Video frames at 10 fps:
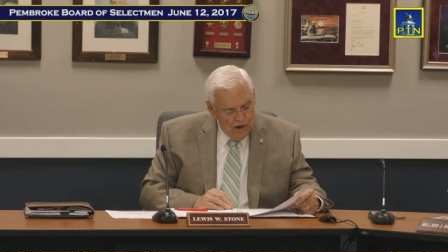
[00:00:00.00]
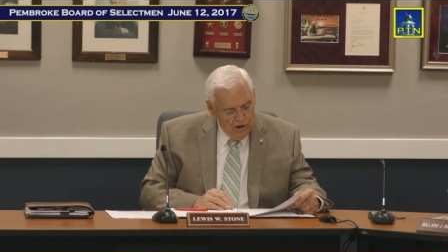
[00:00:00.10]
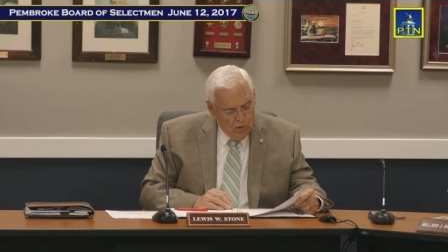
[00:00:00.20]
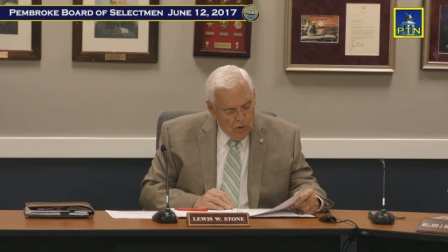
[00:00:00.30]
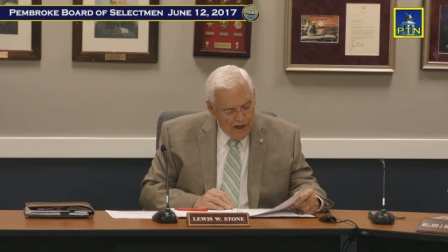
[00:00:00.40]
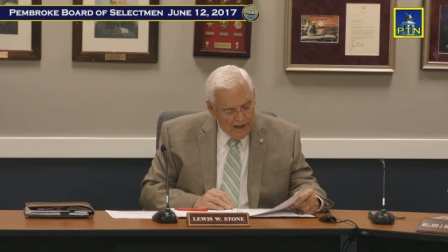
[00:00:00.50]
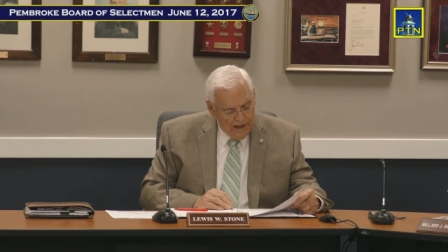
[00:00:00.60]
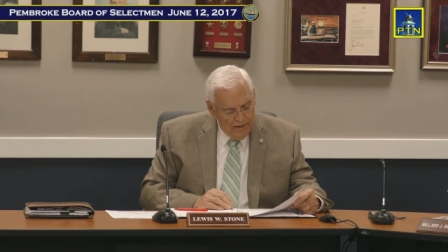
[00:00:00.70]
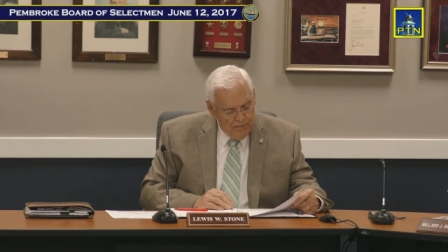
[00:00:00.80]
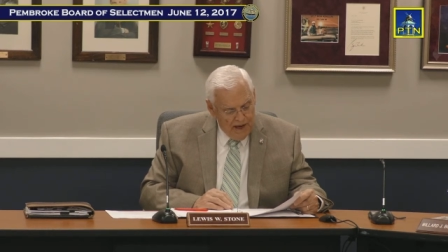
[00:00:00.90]

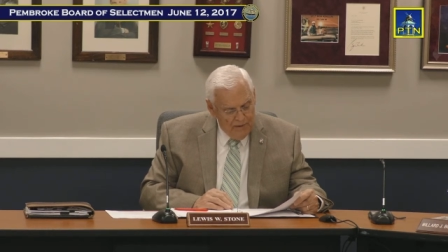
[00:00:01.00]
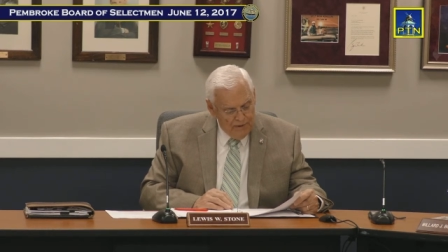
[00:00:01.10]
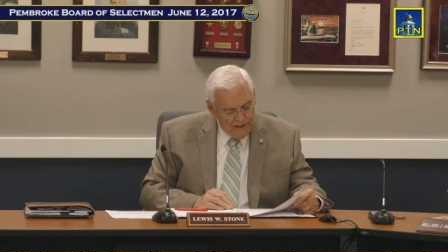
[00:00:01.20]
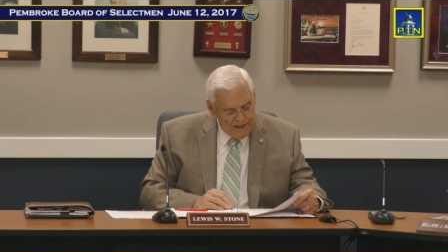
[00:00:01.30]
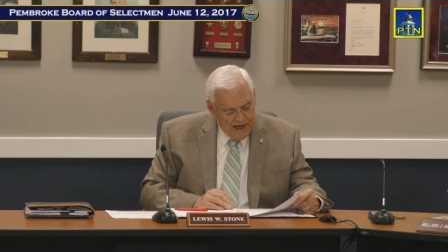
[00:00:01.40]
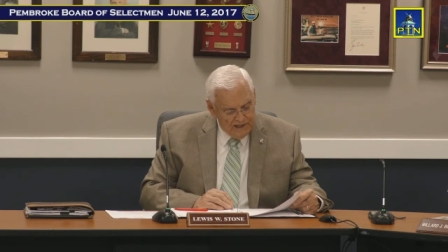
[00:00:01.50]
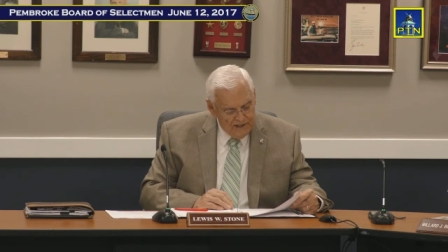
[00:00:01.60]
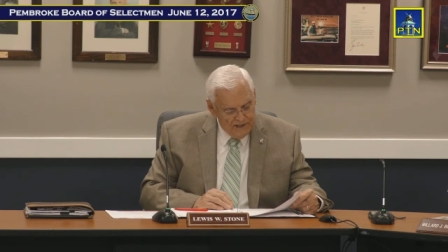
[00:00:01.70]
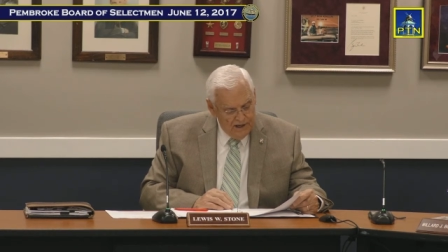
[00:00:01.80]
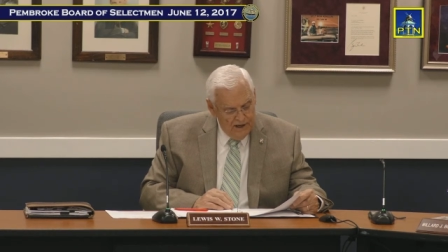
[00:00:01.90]
quarterly payment
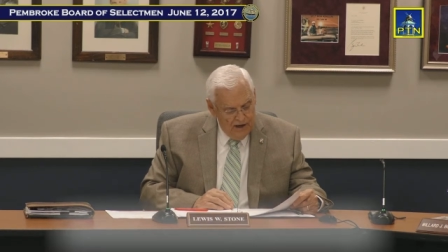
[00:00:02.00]
dates